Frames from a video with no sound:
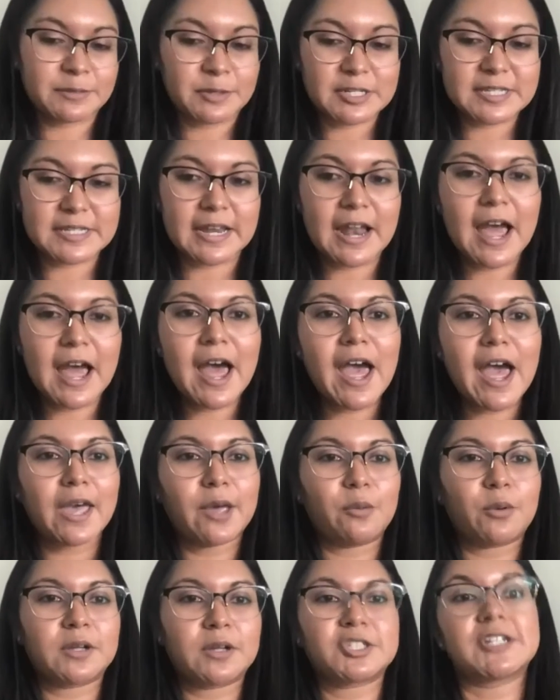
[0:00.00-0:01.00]
came to Merced
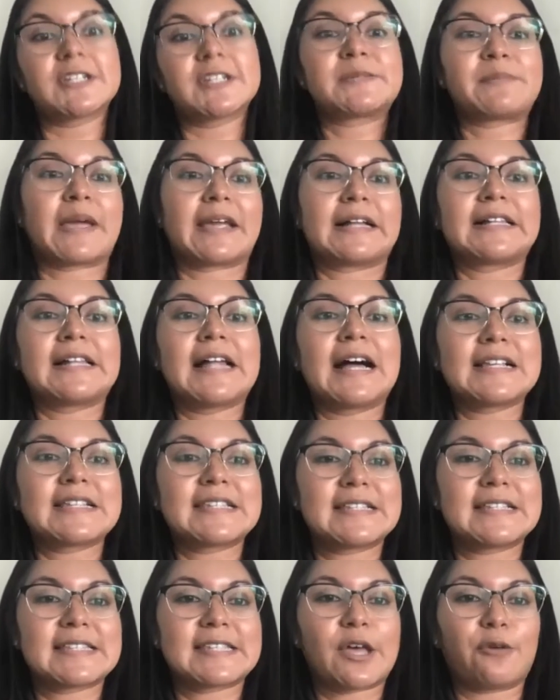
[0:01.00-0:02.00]
High where just my class
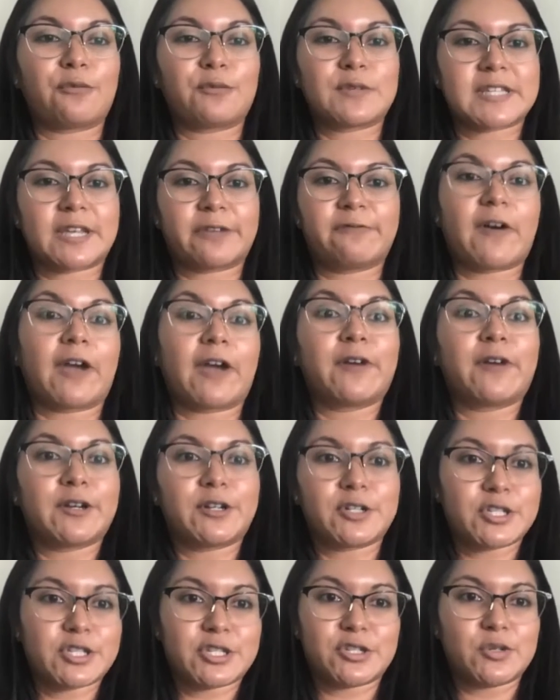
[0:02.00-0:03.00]
itself was like
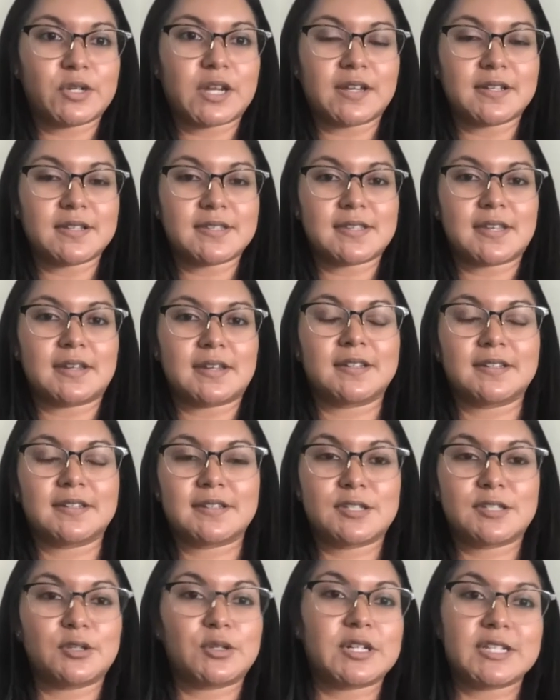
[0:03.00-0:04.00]
500 students
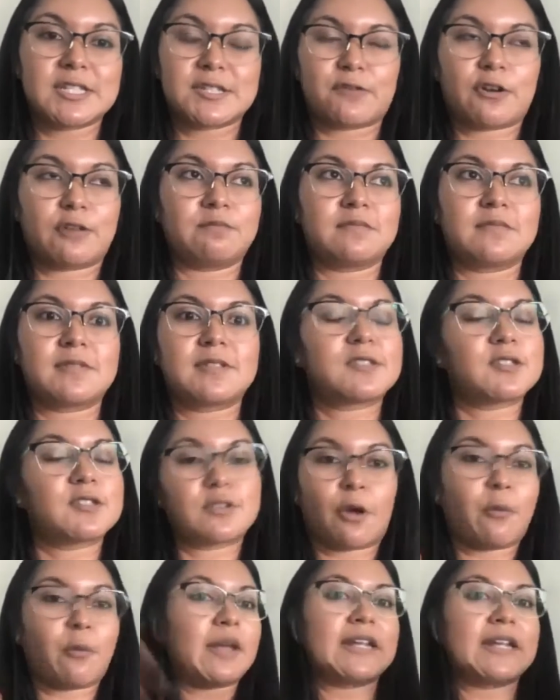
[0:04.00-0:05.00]
and students from
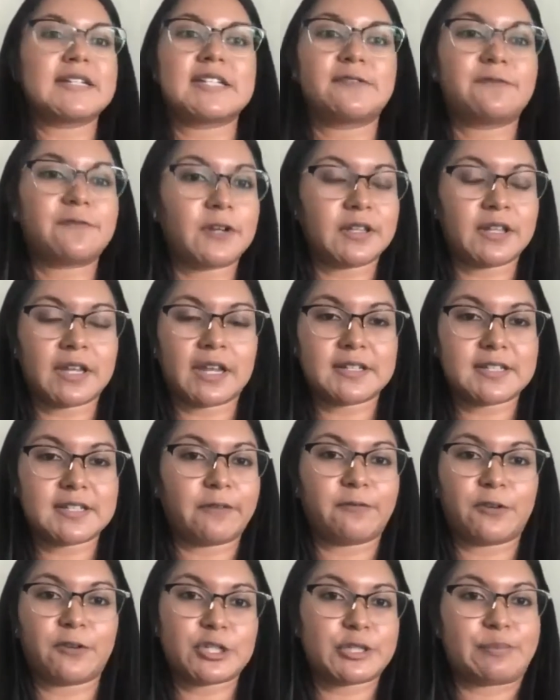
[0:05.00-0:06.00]
so many different like
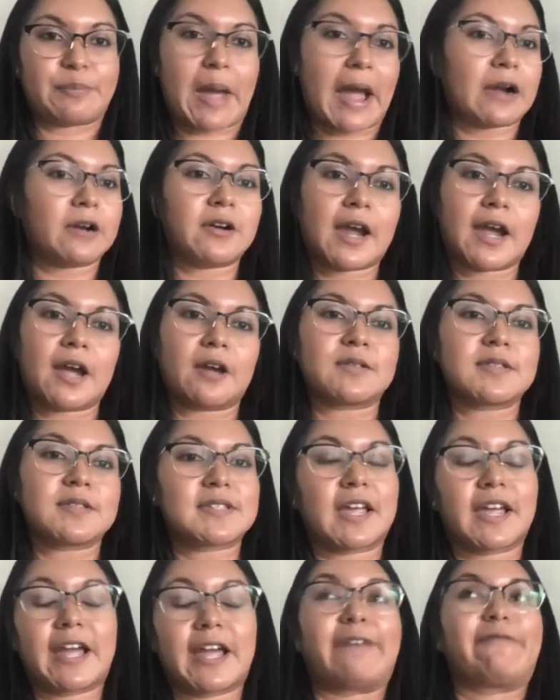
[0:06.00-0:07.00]
diverse
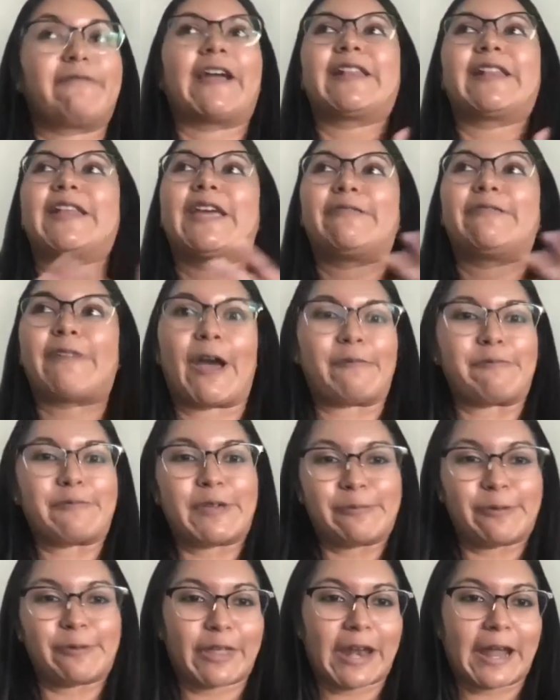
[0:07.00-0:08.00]
backgrounds. Like I finally found
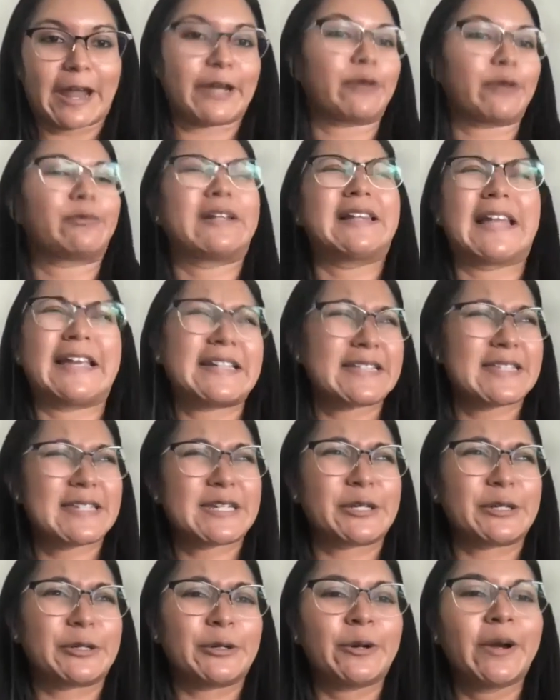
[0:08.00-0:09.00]
people that I could relate
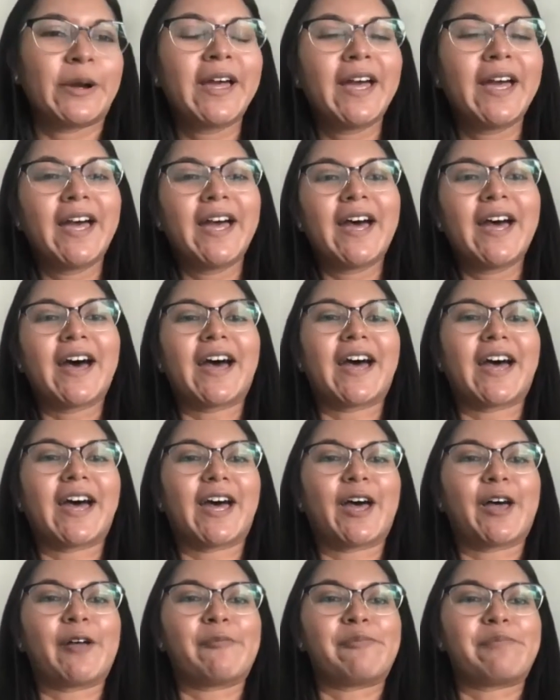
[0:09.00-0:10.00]
to.
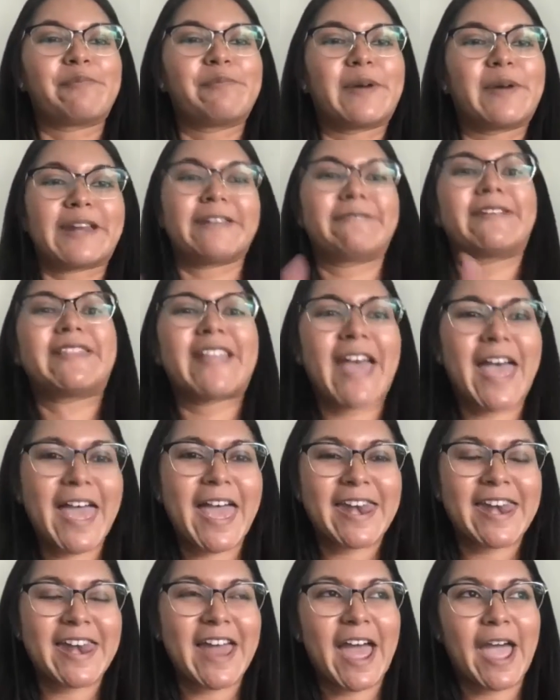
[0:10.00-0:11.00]
But even
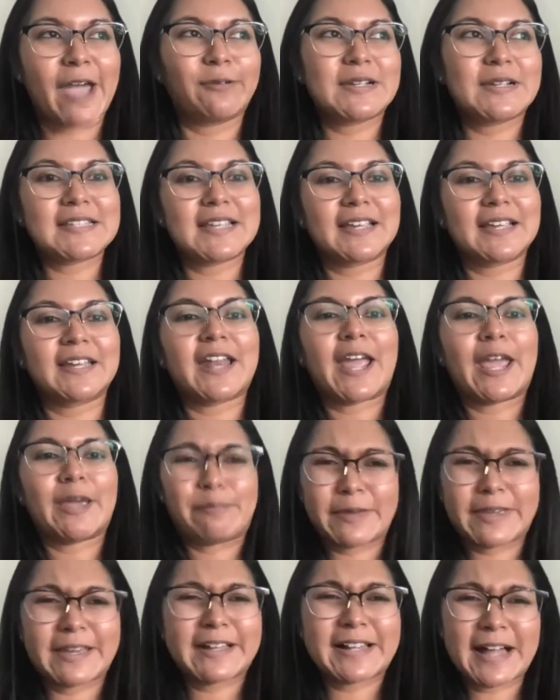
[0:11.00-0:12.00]
then I was like in
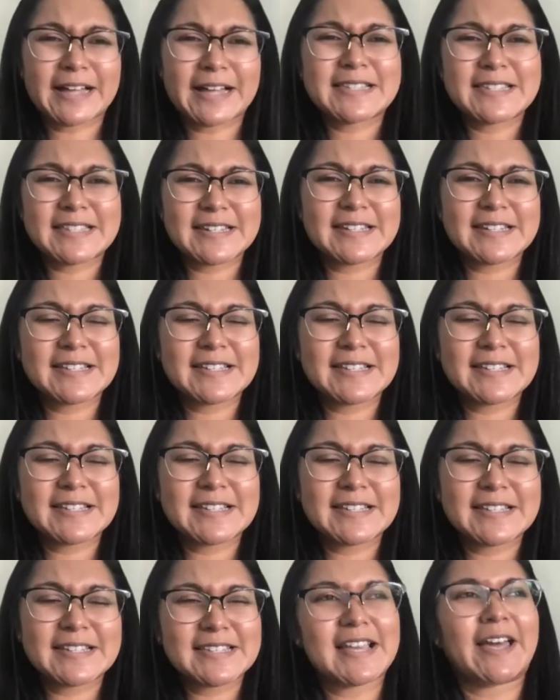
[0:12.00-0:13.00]
AP classes.